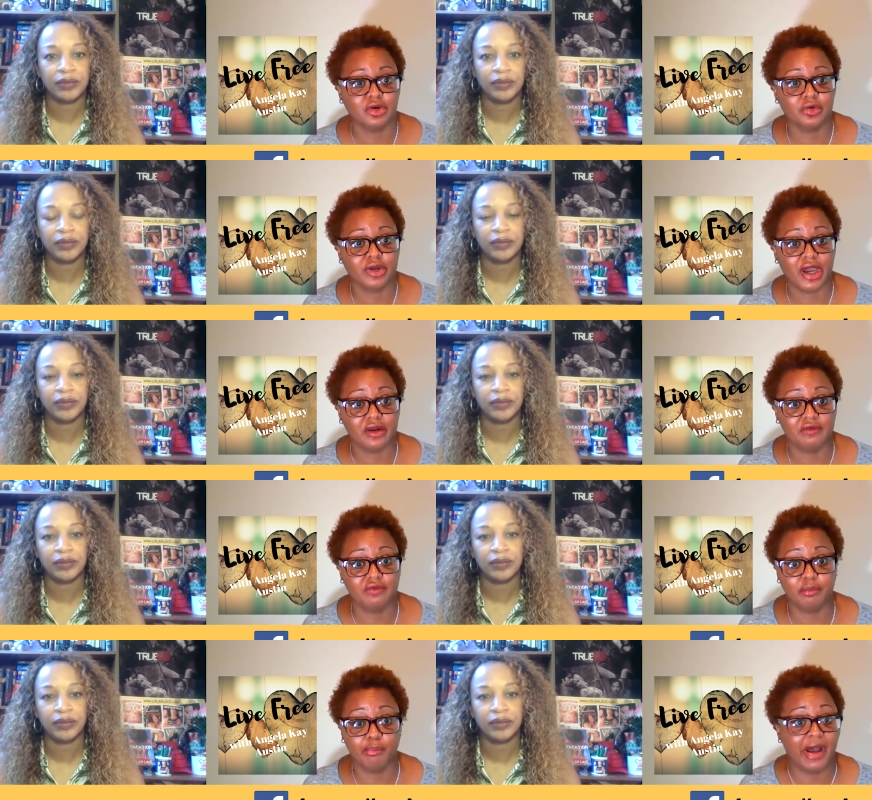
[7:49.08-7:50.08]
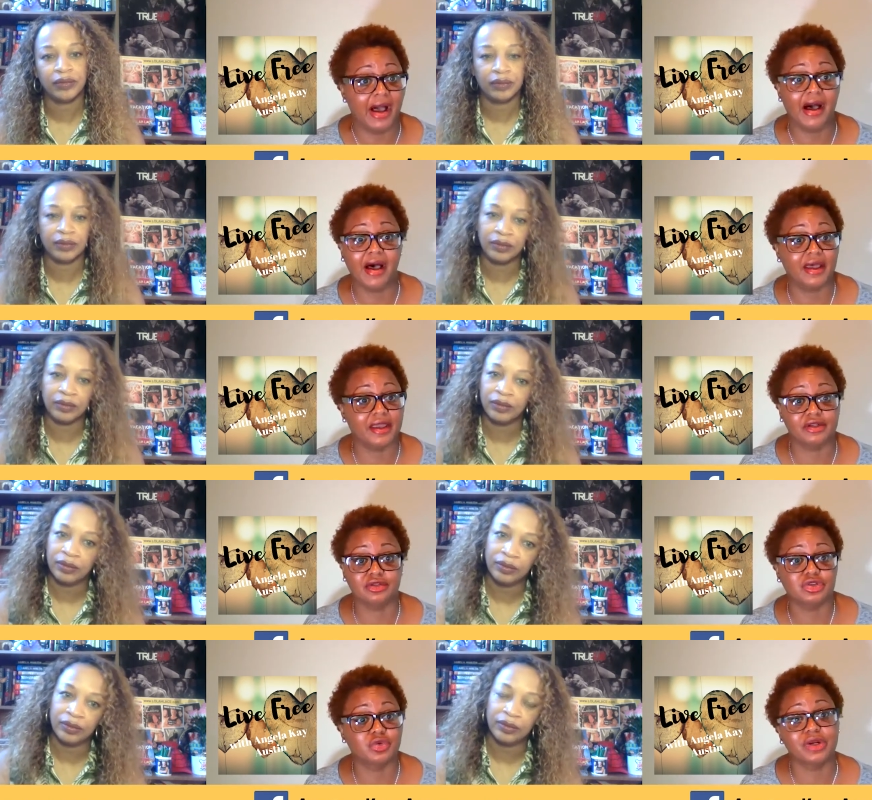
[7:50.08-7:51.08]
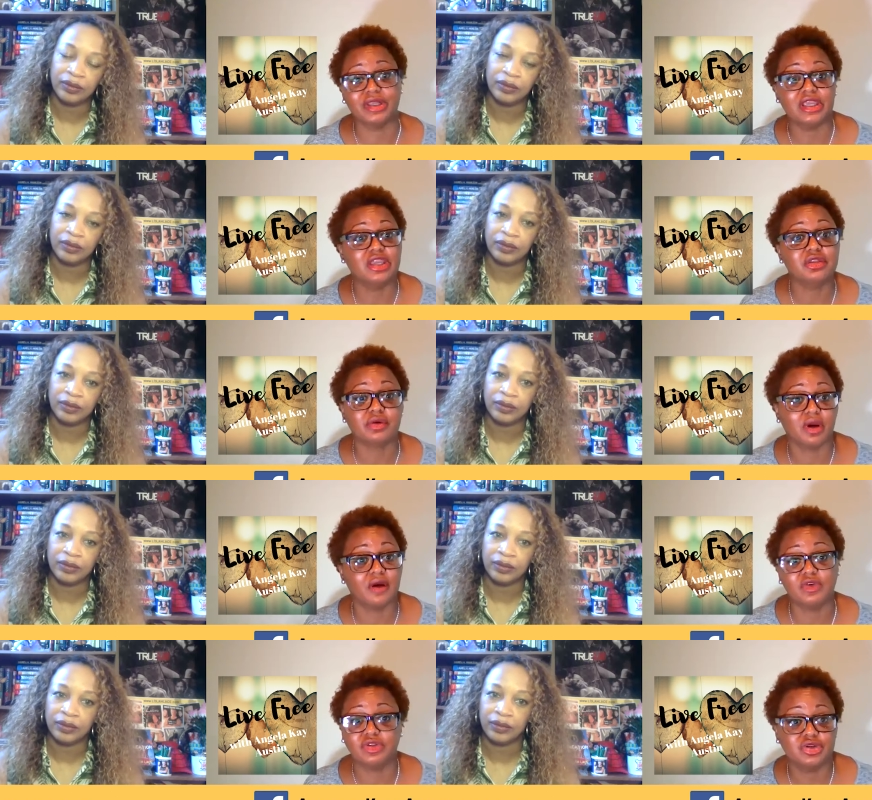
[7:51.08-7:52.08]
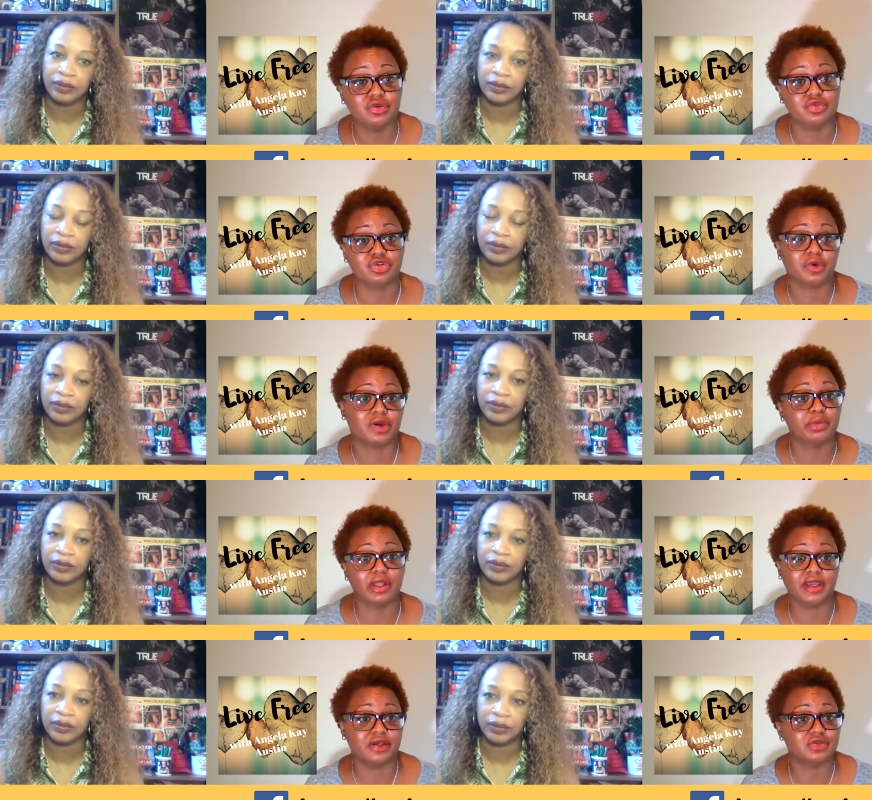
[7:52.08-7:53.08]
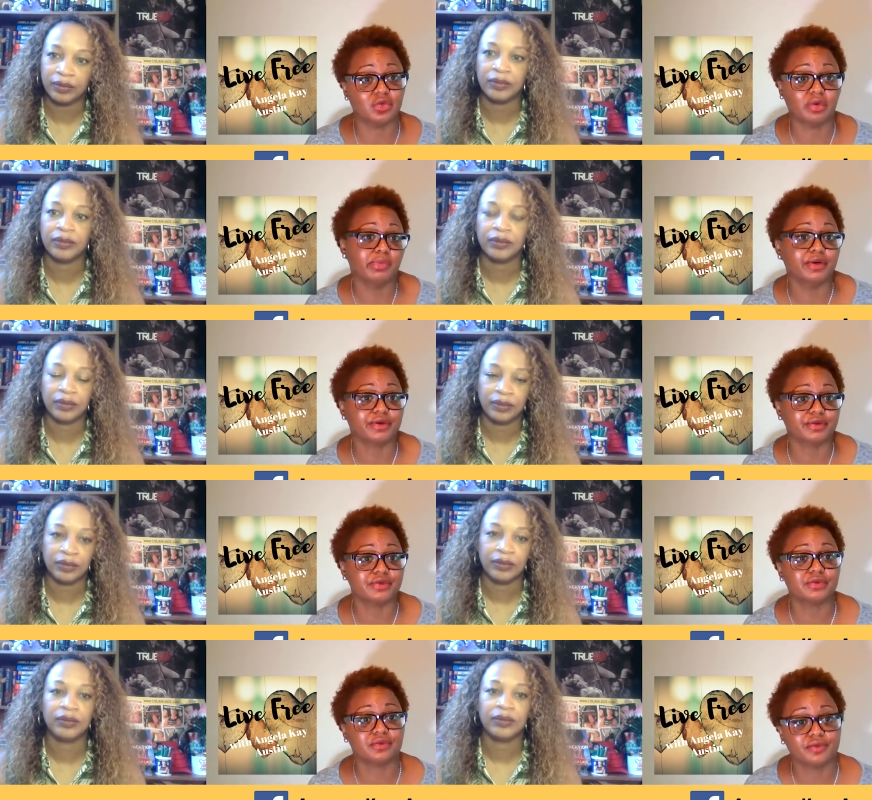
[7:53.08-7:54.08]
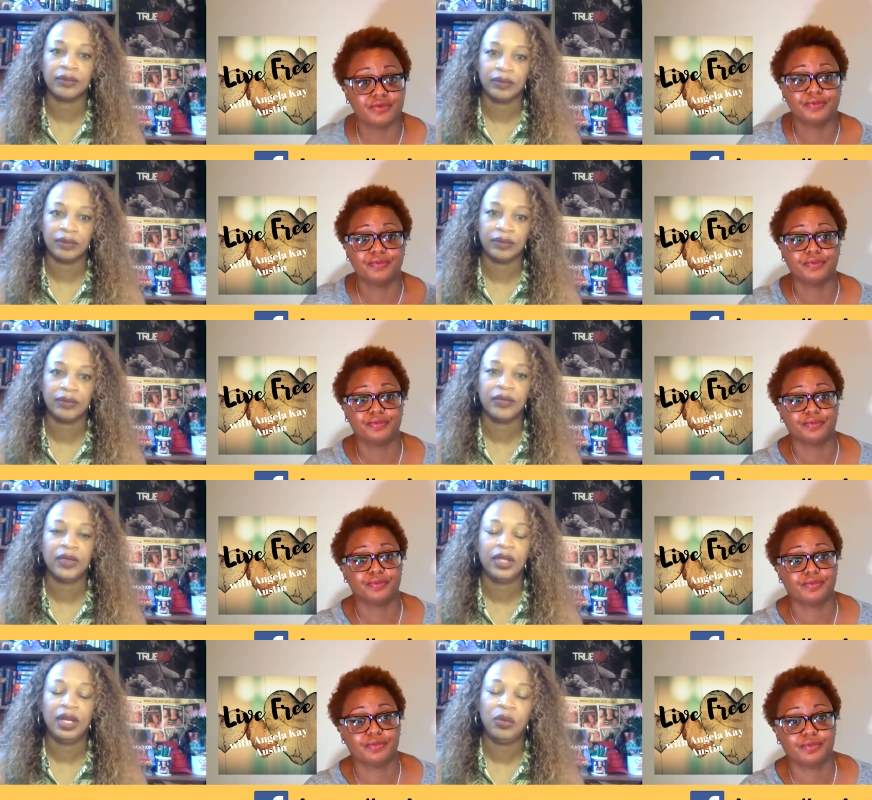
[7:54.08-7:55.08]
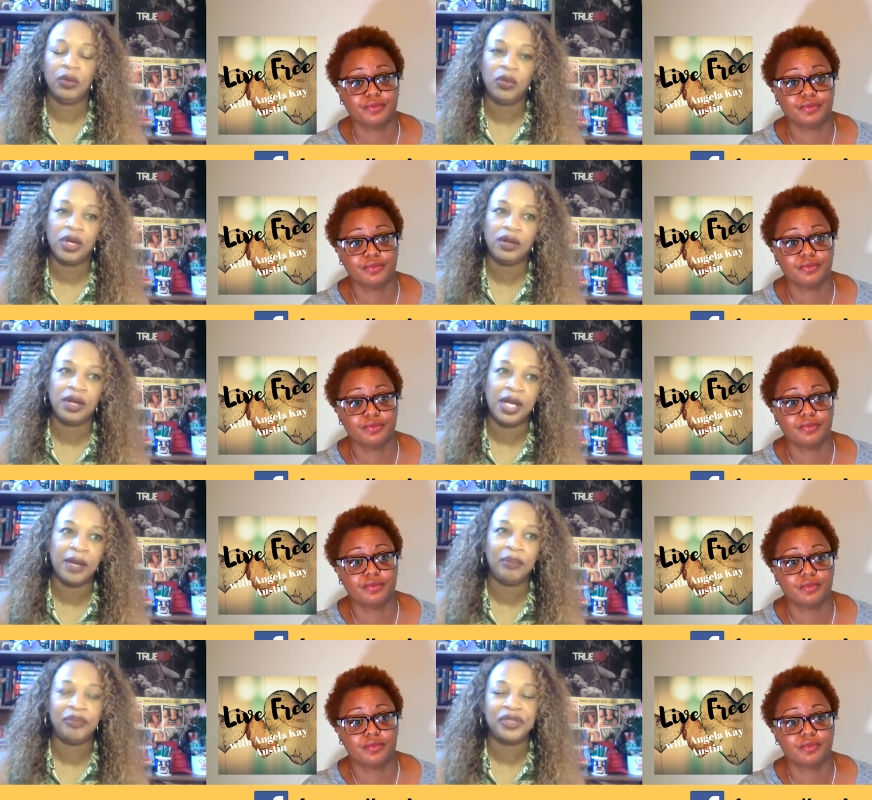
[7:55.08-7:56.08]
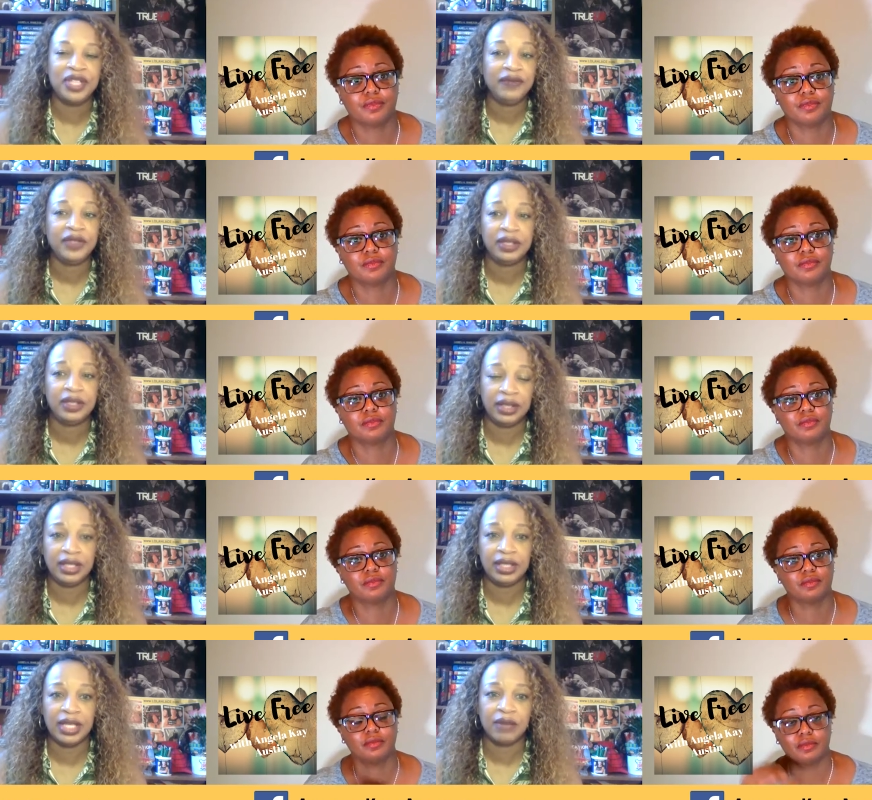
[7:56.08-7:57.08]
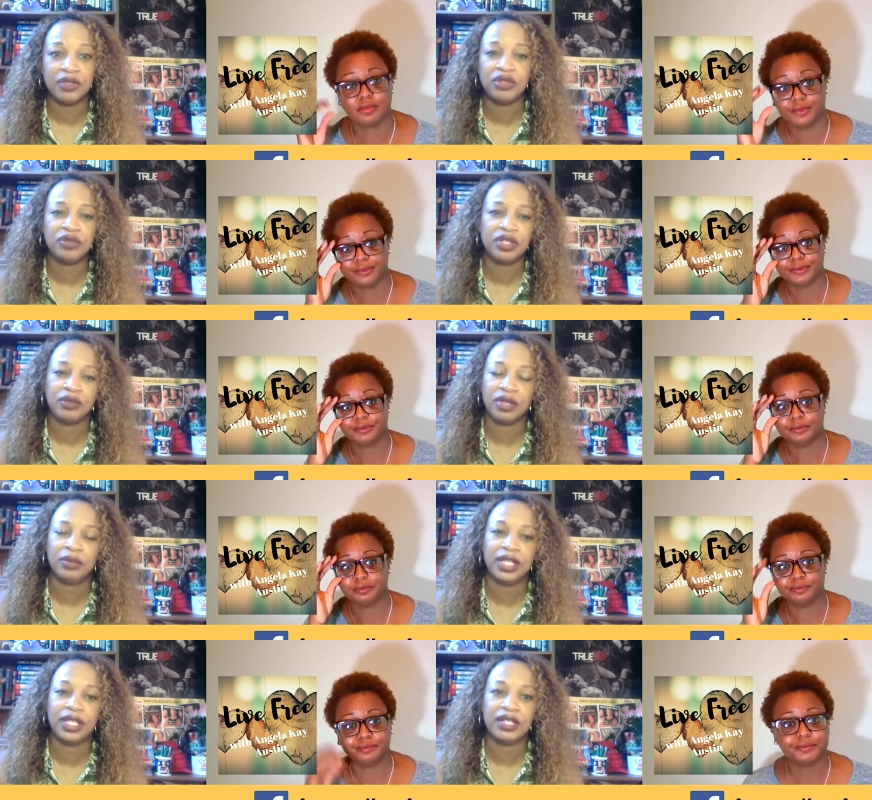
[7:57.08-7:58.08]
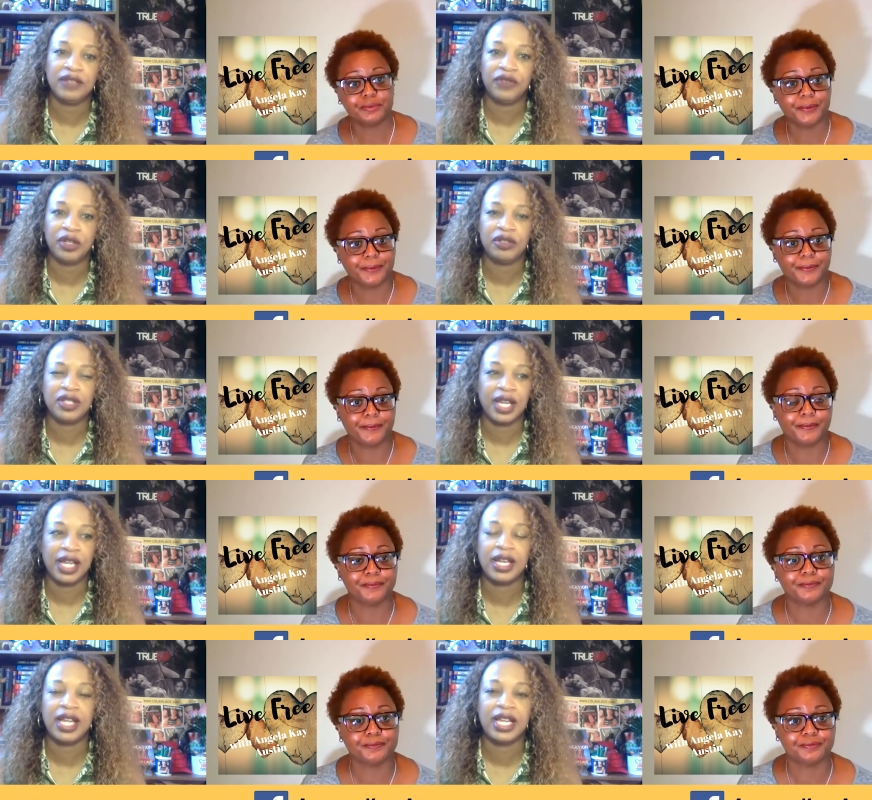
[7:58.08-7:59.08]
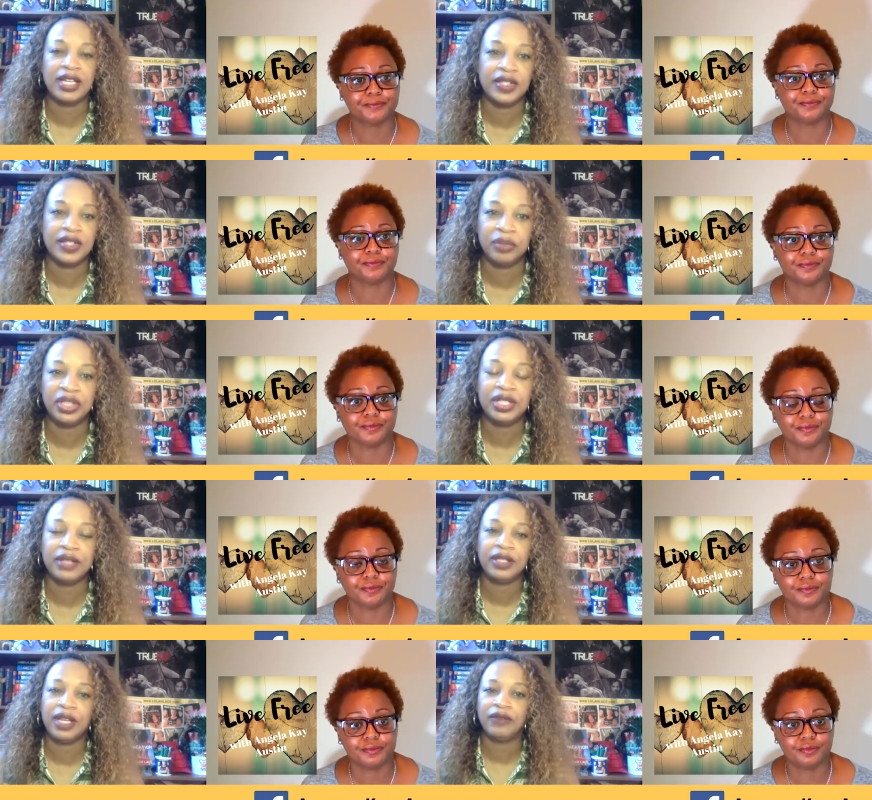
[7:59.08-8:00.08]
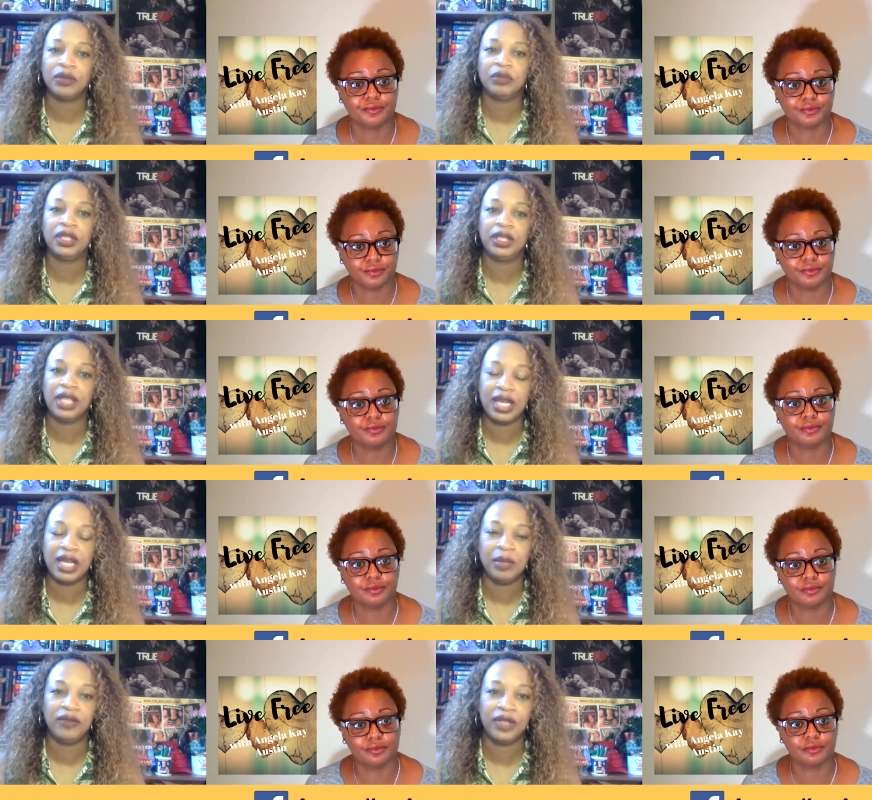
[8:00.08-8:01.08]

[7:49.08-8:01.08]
Speaker 1: know kind of behind doing either of the two screenplays or books?
Speaker 2: Well, um, definitely, I was doing screenplays at first. I had an agent, but nothing ever really came of it.